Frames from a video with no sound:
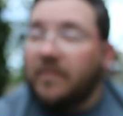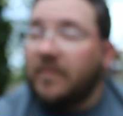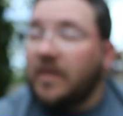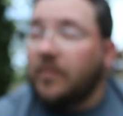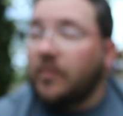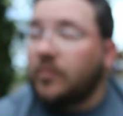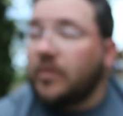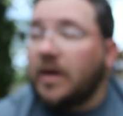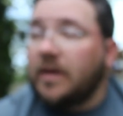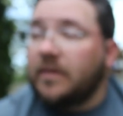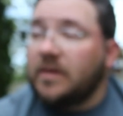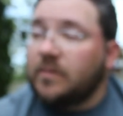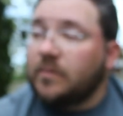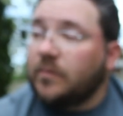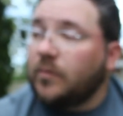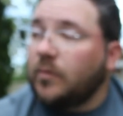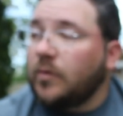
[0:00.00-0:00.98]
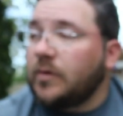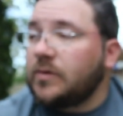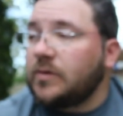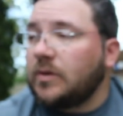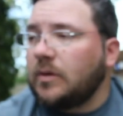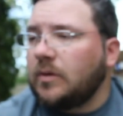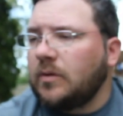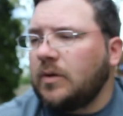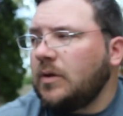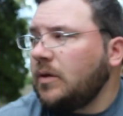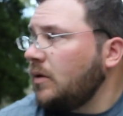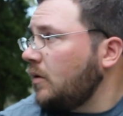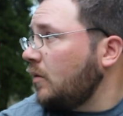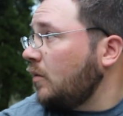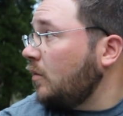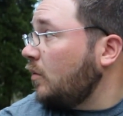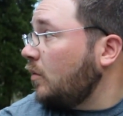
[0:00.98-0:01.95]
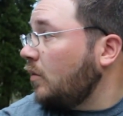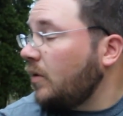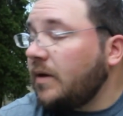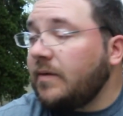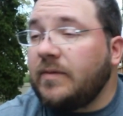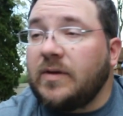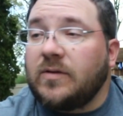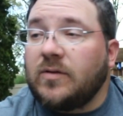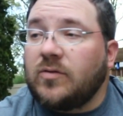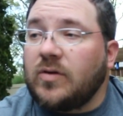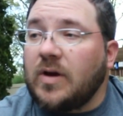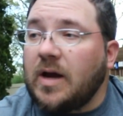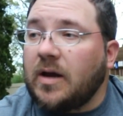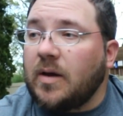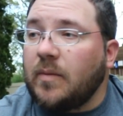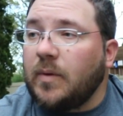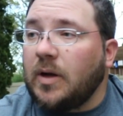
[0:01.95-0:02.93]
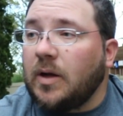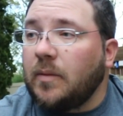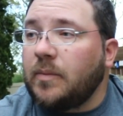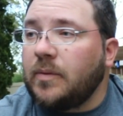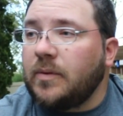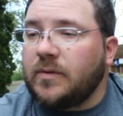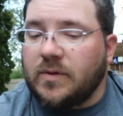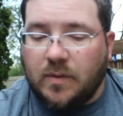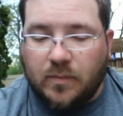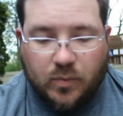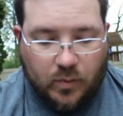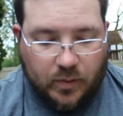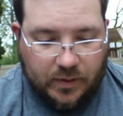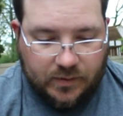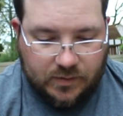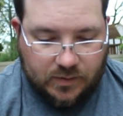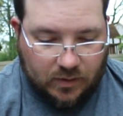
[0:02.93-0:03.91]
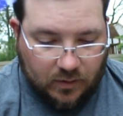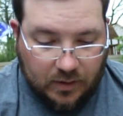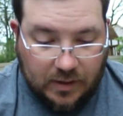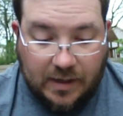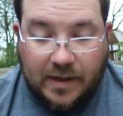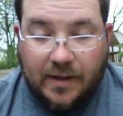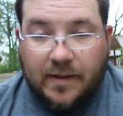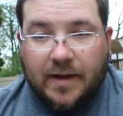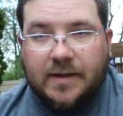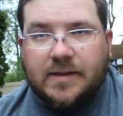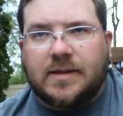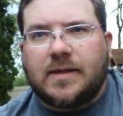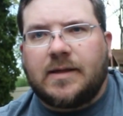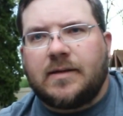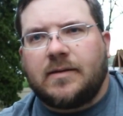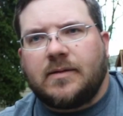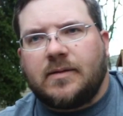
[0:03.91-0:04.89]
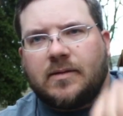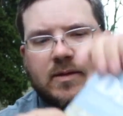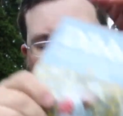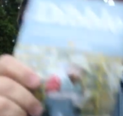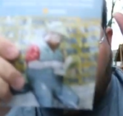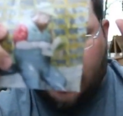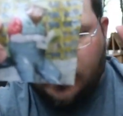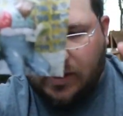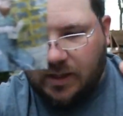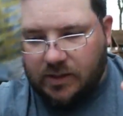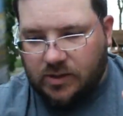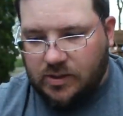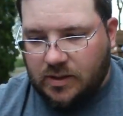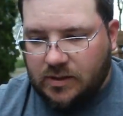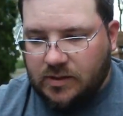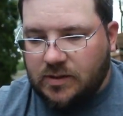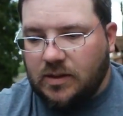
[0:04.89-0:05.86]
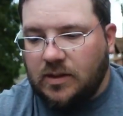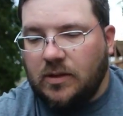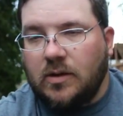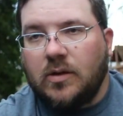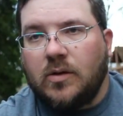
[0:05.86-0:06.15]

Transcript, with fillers: I've never tried these before, so we'll give these a shot coming up at some point. So that's it, Double Digest.